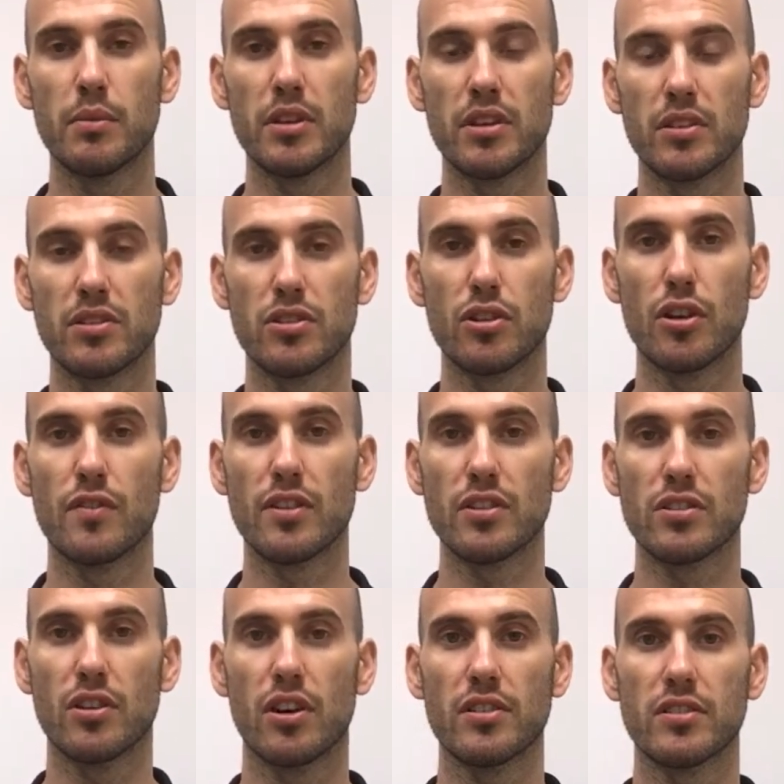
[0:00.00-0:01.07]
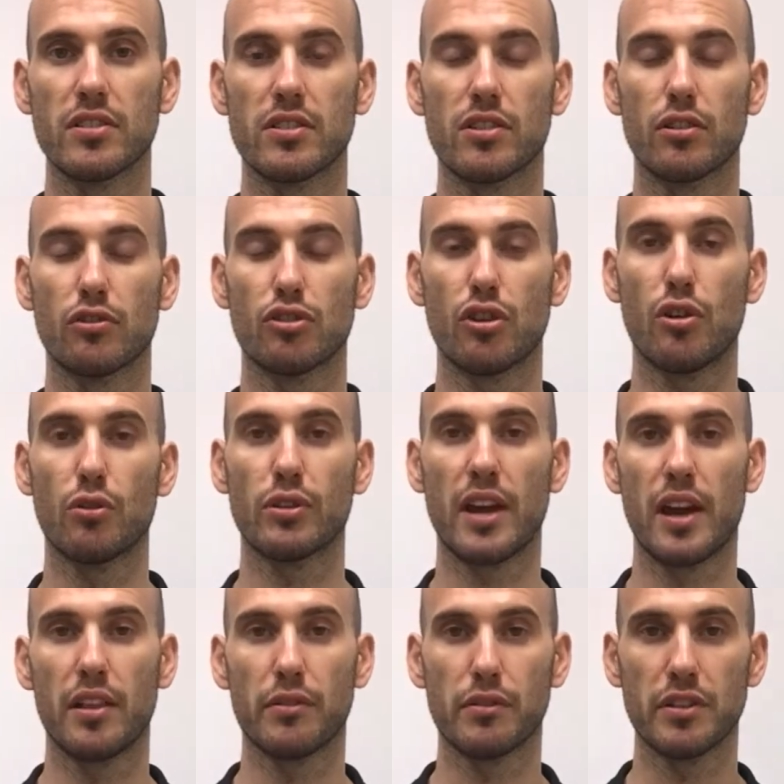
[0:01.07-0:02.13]
because serving sizes control
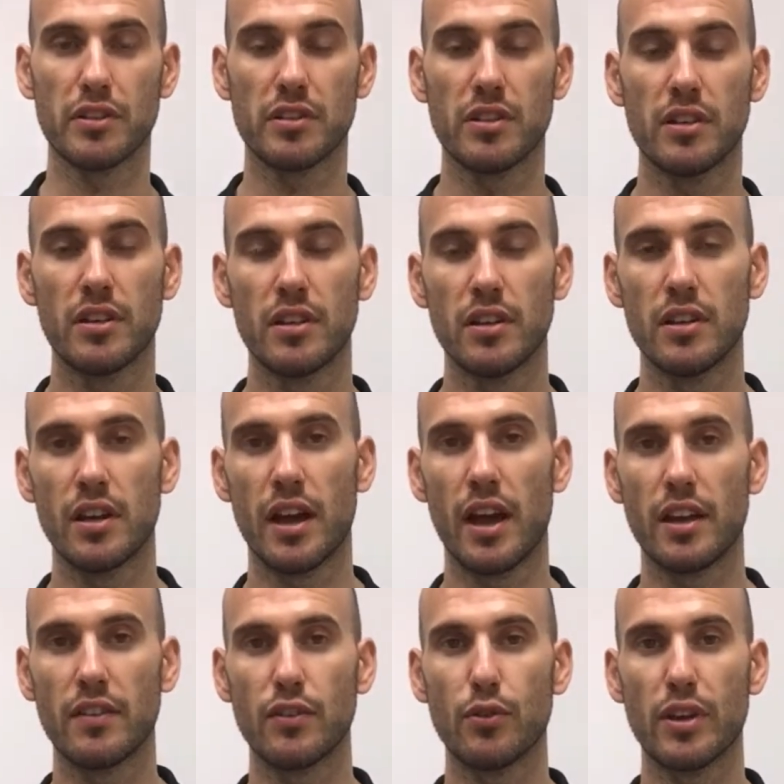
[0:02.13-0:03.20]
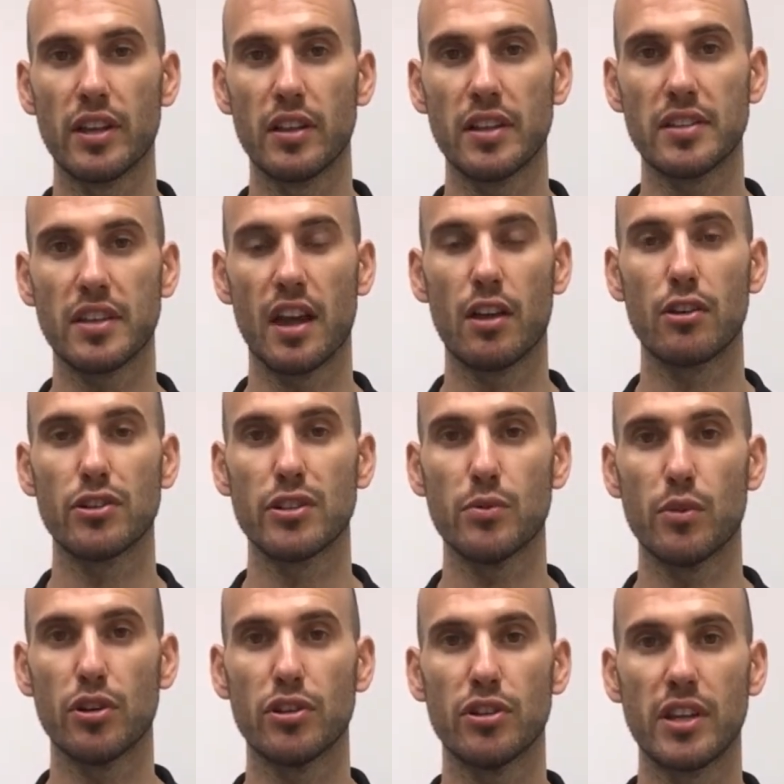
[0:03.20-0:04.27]
calories. And if you eat less calories
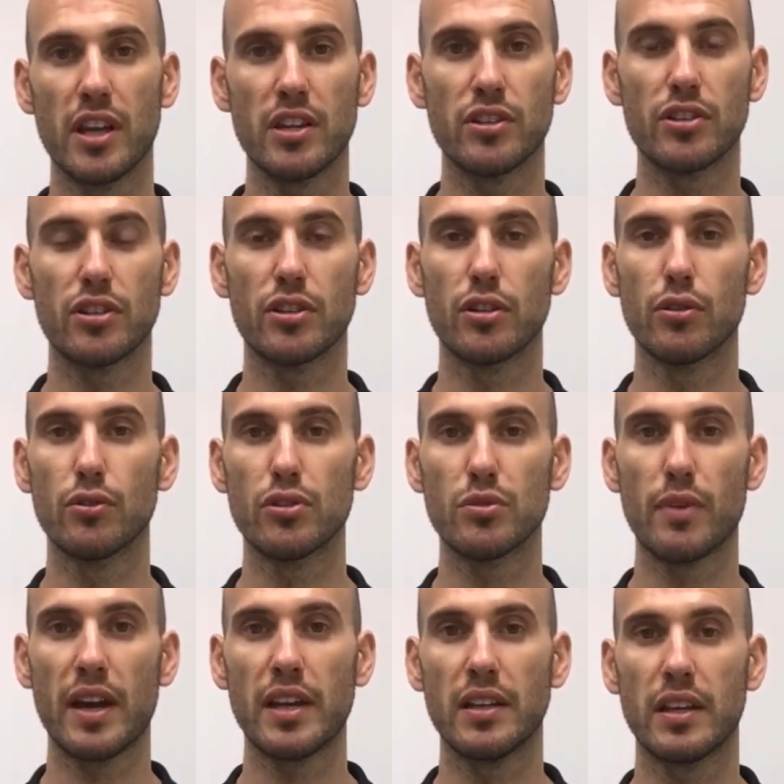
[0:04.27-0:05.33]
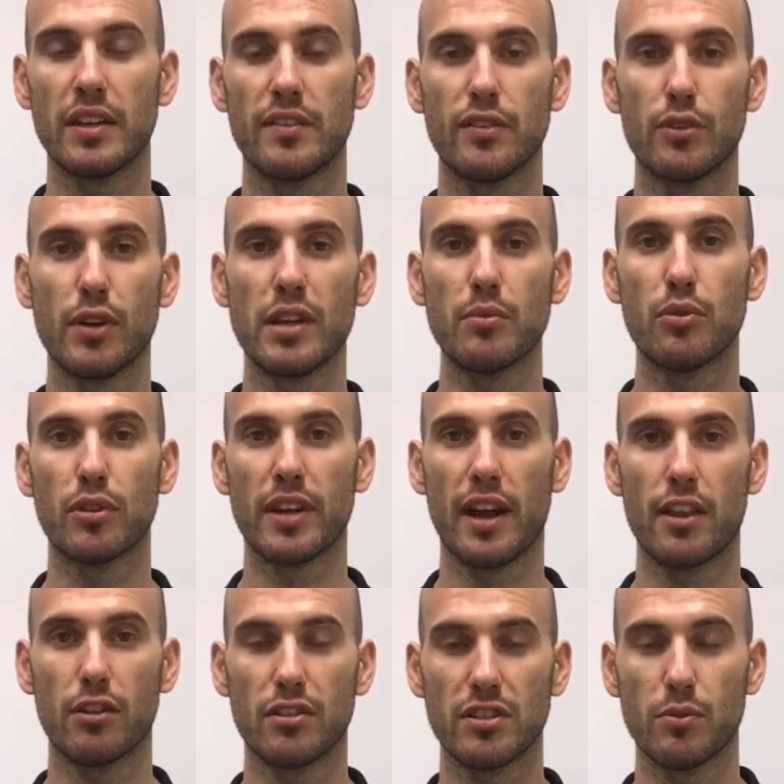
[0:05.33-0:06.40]
than what you need, you're going to lose weight, and if you eat more
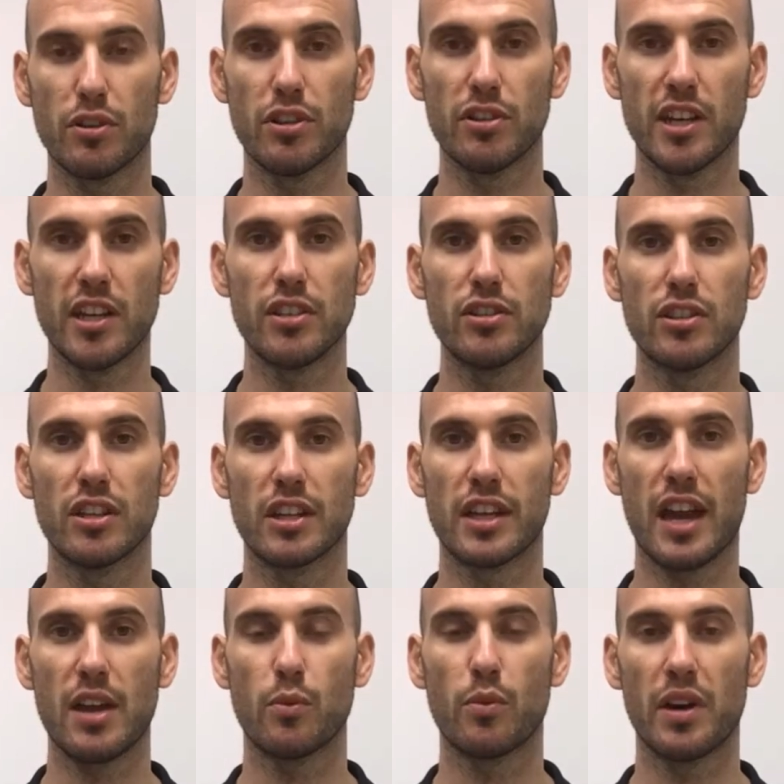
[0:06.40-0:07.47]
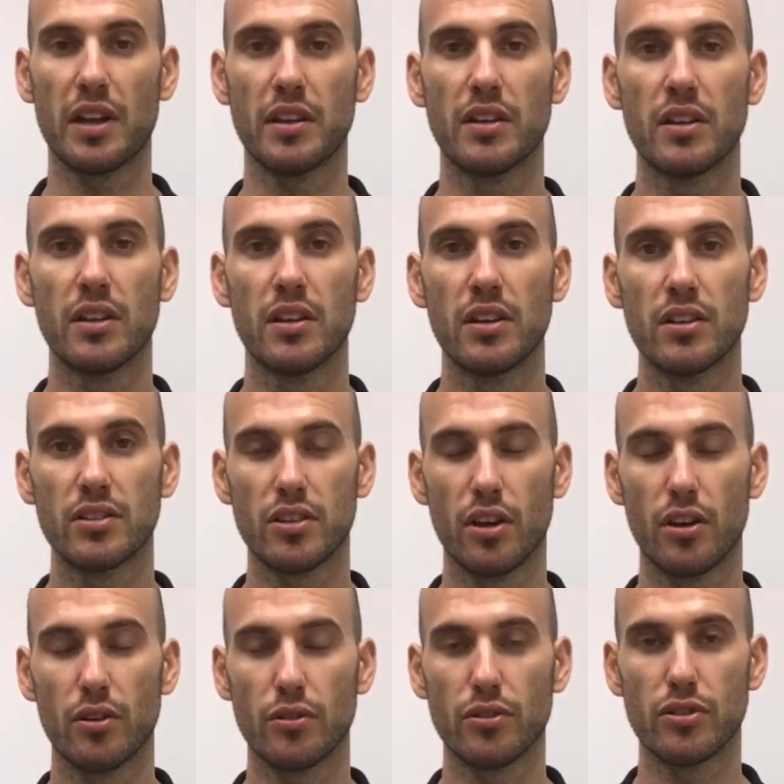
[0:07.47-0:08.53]
calories than what you need, you're going to gain weight.
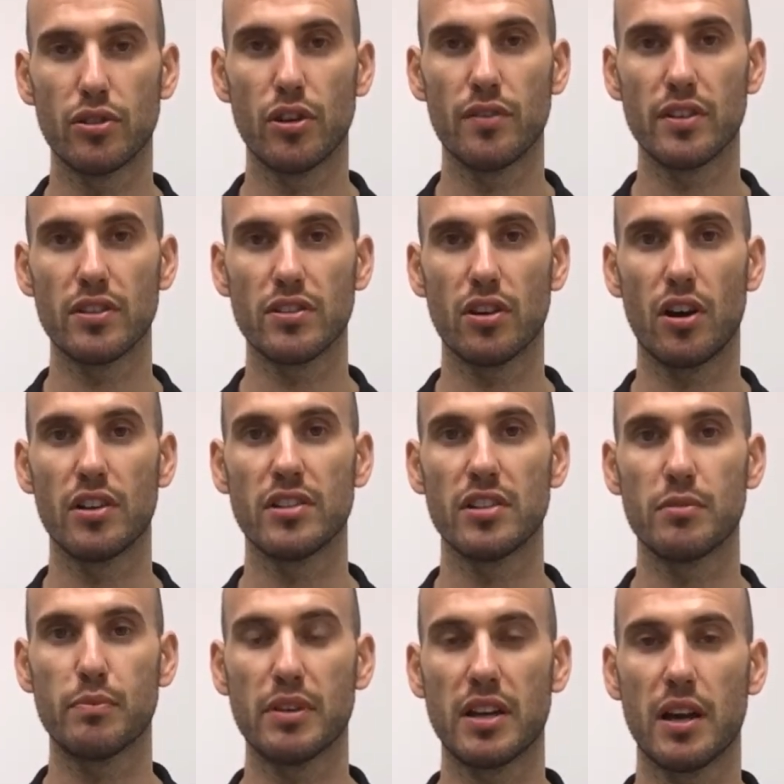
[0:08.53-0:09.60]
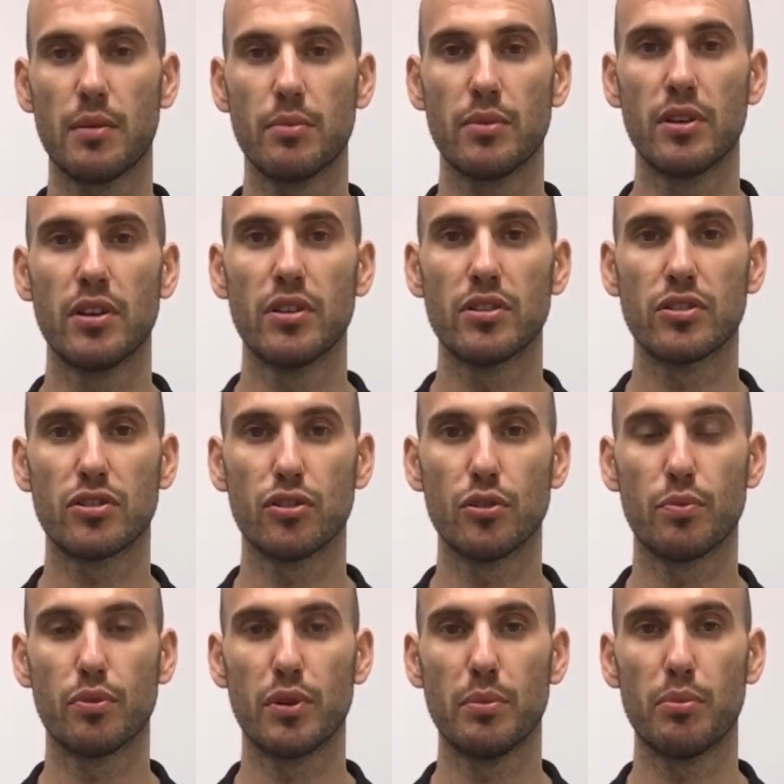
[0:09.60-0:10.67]
So serving sizes become
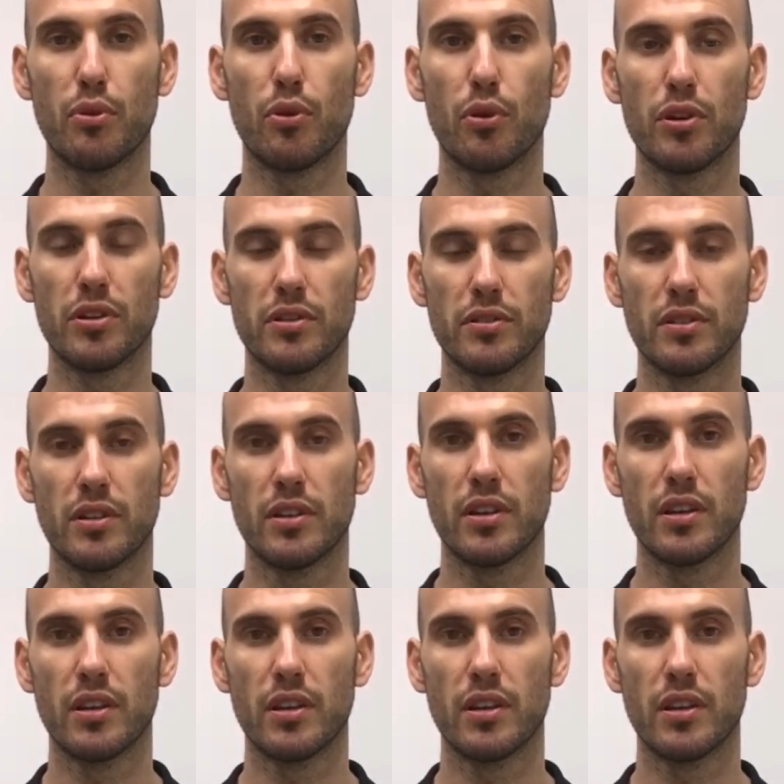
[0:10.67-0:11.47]
super important.